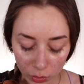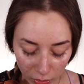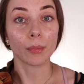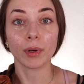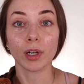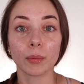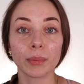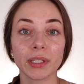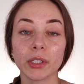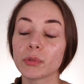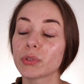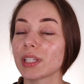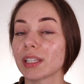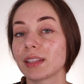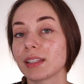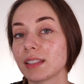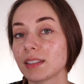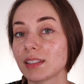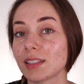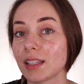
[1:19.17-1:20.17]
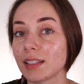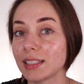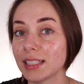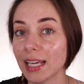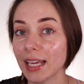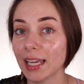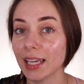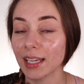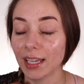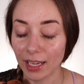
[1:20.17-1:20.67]
I'm gonna be using these
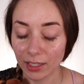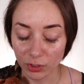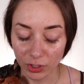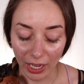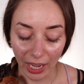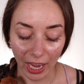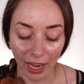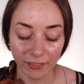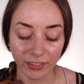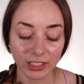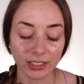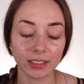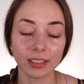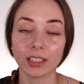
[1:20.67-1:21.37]
today, and you have the